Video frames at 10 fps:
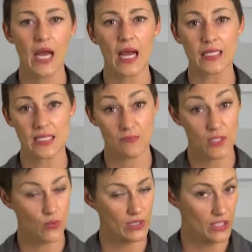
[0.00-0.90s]
and
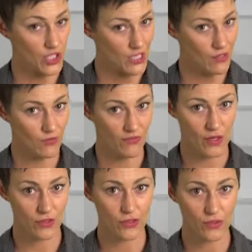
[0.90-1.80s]
subsequently shareholder
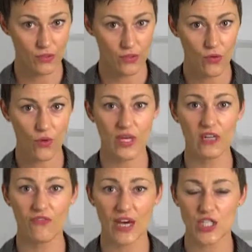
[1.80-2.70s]
value, or
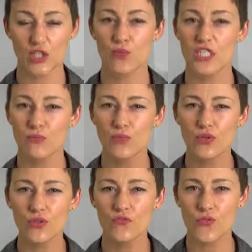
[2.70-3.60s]
innovation which
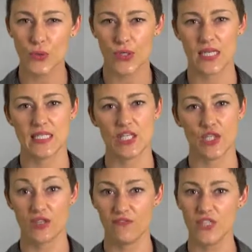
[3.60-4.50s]
improves
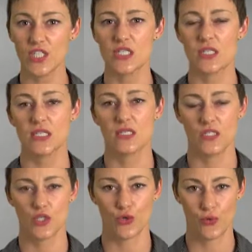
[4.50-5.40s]
organisational efficiencies
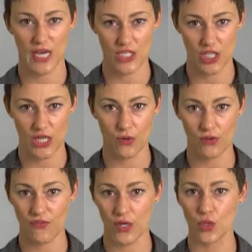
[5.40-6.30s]
to create shareholder
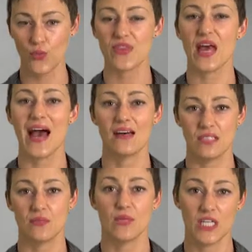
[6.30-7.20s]
value without
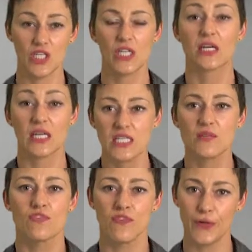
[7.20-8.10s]
diminishing
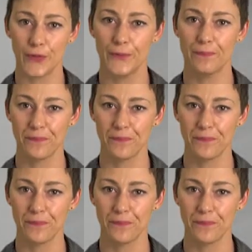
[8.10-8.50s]
customer value.